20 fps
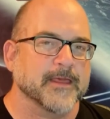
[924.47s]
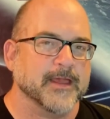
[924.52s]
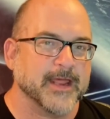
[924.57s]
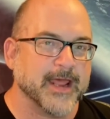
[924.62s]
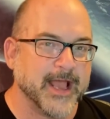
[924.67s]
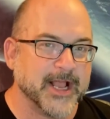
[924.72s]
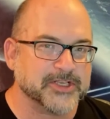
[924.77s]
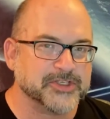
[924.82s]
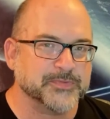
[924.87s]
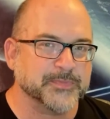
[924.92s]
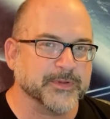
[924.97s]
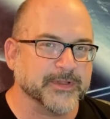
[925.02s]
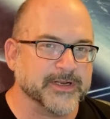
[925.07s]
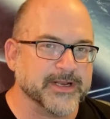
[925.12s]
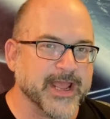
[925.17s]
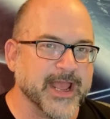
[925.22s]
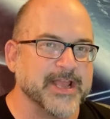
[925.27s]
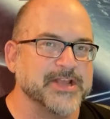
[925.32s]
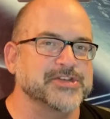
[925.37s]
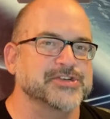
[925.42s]

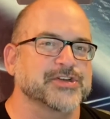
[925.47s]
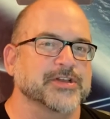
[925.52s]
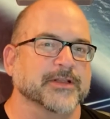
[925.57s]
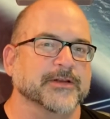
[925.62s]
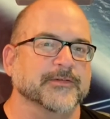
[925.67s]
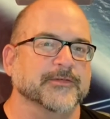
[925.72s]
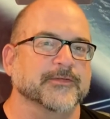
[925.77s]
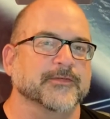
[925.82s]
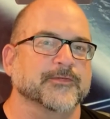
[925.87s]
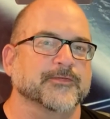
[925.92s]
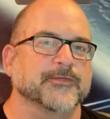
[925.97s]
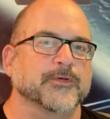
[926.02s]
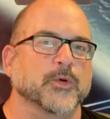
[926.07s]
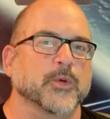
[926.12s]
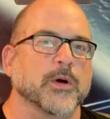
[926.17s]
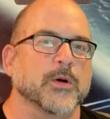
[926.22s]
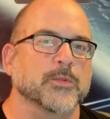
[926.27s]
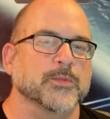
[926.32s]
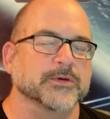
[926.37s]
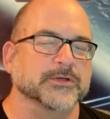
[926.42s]
explanation for
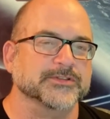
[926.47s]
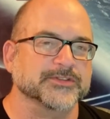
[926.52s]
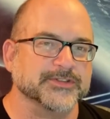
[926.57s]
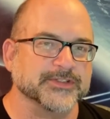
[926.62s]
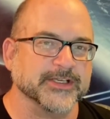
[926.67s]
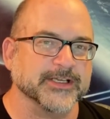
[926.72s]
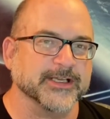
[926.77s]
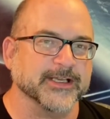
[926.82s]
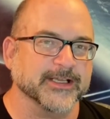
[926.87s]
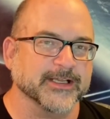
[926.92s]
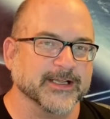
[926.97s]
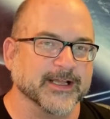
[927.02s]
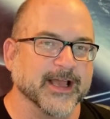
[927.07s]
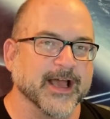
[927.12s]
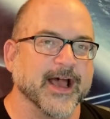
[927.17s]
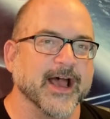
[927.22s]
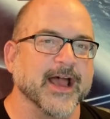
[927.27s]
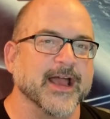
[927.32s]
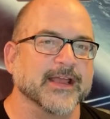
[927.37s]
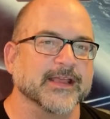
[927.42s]
what we're seeing,
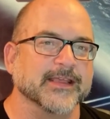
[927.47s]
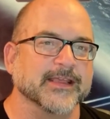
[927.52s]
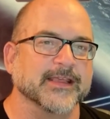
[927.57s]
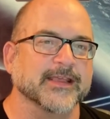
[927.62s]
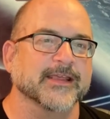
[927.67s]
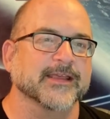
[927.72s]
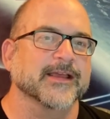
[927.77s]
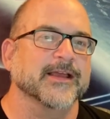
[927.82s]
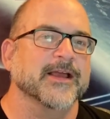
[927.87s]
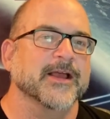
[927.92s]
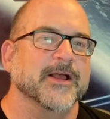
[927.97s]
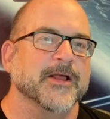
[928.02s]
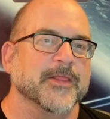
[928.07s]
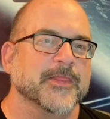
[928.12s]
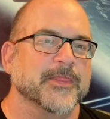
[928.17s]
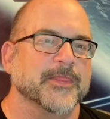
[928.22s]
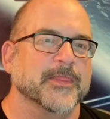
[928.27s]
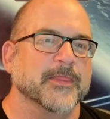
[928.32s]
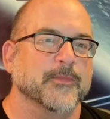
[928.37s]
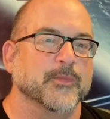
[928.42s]
i.e.,
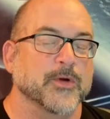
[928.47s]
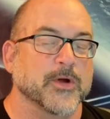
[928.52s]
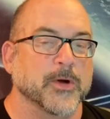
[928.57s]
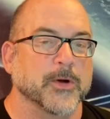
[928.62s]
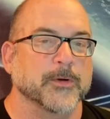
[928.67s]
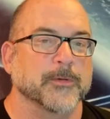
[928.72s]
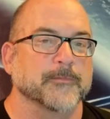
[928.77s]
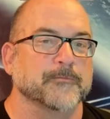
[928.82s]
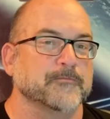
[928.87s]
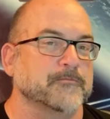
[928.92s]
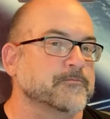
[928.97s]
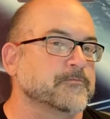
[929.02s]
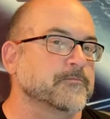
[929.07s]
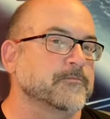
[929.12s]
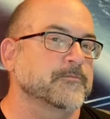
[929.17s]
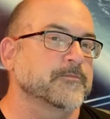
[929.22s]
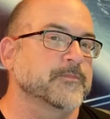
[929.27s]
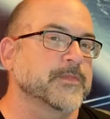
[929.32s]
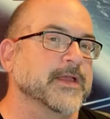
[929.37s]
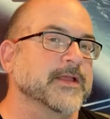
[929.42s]
we are
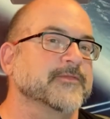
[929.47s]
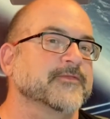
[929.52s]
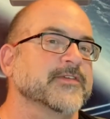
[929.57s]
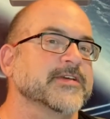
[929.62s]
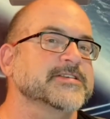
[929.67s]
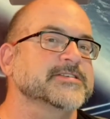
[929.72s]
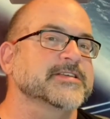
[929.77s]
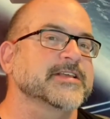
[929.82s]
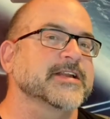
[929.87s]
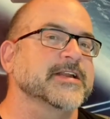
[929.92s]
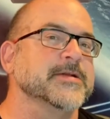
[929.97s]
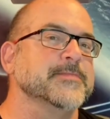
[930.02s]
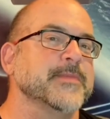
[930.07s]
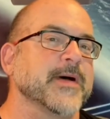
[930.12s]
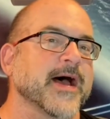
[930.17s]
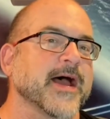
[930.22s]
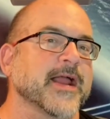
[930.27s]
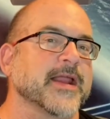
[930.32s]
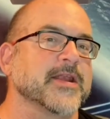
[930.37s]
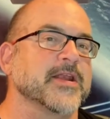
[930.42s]
being visited
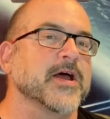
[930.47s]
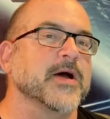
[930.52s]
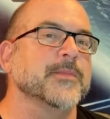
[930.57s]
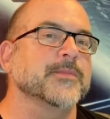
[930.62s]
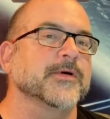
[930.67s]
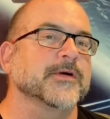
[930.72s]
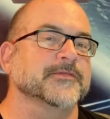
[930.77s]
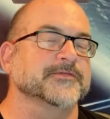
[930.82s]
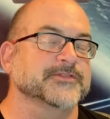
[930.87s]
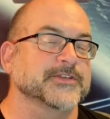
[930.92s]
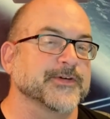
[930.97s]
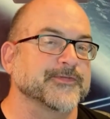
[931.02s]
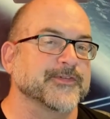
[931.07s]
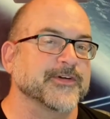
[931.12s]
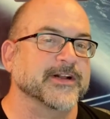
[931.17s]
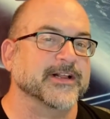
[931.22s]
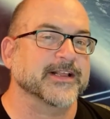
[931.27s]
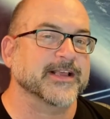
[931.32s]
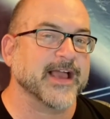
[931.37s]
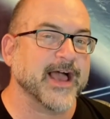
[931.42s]
by a number of
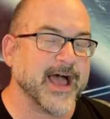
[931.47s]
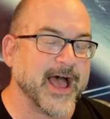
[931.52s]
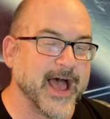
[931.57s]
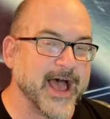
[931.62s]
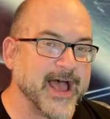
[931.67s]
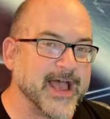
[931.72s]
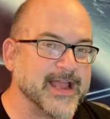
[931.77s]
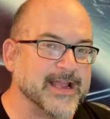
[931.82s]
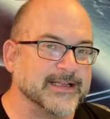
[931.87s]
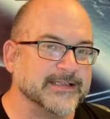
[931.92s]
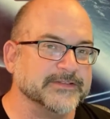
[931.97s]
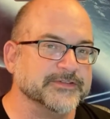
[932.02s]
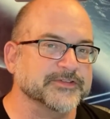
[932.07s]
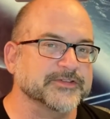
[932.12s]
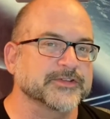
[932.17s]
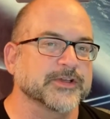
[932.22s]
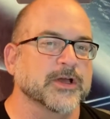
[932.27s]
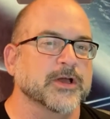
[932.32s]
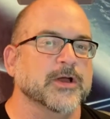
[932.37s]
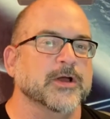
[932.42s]
different
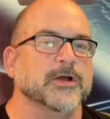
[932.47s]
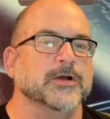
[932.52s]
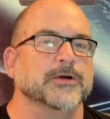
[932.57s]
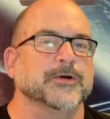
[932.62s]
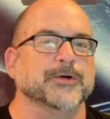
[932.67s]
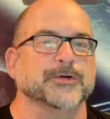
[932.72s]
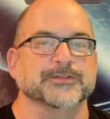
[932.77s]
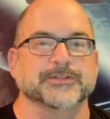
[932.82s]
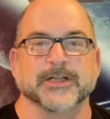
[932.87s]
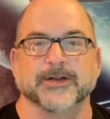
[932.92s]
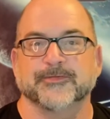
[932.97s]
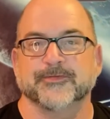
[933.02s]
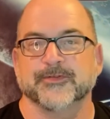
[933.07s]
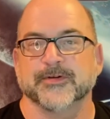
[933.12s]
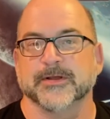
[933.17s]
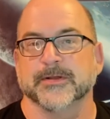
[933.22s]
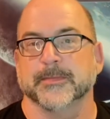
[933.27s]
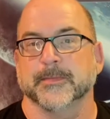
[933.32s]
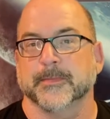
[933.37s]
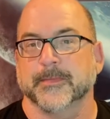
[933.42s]
kinds or
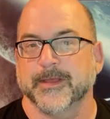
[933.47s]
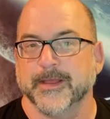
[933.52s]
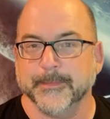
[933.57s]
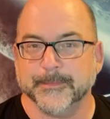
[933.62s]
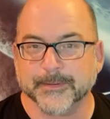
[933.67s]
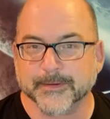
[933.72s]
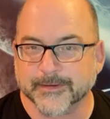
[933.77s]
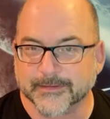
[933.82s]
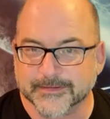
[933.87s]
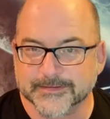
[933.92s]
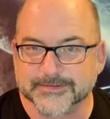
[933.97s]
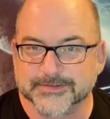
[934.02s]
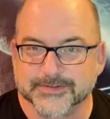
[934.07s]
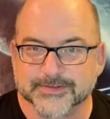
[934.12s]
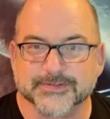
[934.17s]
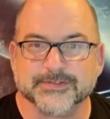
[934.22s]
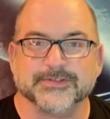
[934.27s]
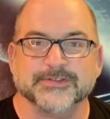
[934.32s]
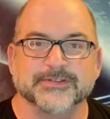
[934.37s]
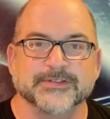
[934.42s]
different
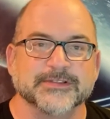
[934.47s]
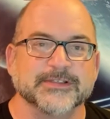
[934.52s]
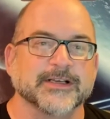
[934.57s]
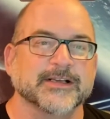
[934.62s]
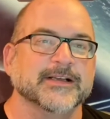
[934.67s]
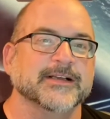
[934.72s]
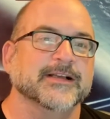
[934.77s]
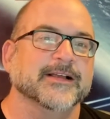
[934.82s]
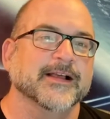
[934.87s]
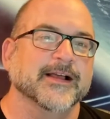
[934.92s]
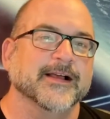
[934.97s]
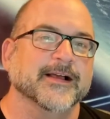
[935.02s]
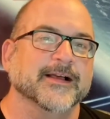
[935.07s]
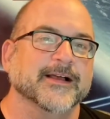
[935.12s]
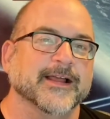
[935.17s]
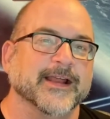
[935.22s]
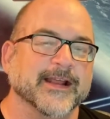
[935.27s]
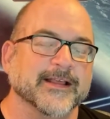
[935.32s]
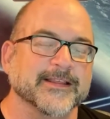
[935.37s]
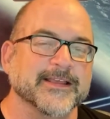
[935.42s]
peoples,
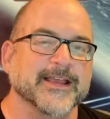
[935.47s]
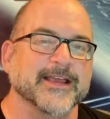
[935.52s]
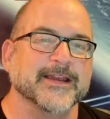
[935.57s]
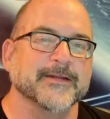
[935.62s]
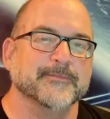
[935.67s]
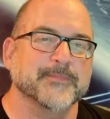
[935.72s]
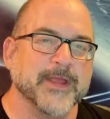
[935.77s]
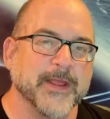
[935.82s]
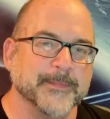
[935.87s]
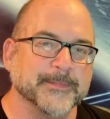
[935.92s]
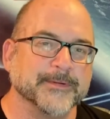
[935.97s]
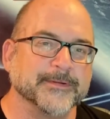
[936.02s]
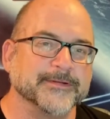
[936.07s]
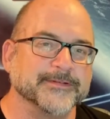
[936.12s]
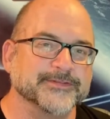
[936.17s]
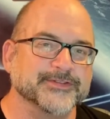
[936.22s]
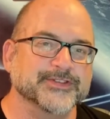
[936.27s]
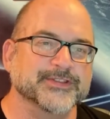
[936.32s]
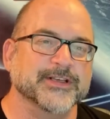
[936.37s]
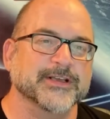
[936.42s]
alien
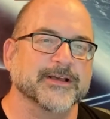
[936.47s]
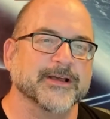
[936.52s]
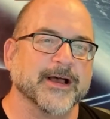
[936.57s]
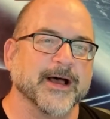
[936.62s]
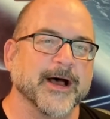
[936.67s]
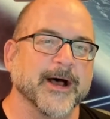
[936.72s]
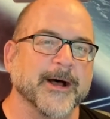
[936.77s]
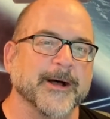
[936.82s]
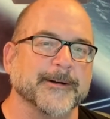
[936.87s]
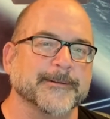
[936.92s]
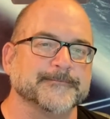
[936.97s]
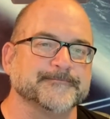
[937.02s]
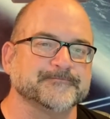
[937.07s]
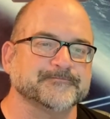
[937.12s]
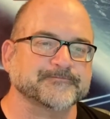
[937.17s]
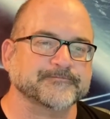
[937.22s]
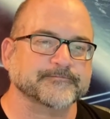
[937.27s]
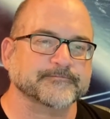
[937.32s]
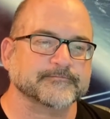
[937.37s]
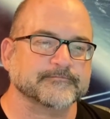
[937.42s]
peoples.
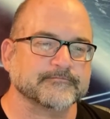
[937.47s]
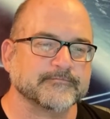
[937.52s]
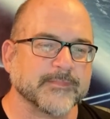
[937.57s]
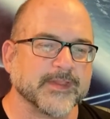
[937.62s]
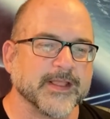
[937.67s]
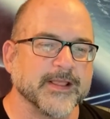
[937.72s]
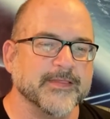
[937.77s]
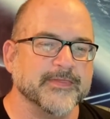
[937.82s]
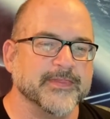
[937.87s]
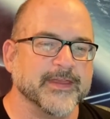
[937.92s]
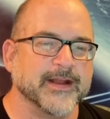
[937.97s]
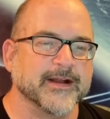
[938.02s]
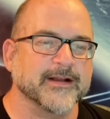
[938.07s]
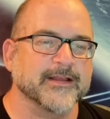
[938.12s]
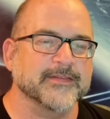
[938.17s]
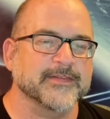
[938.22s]
Their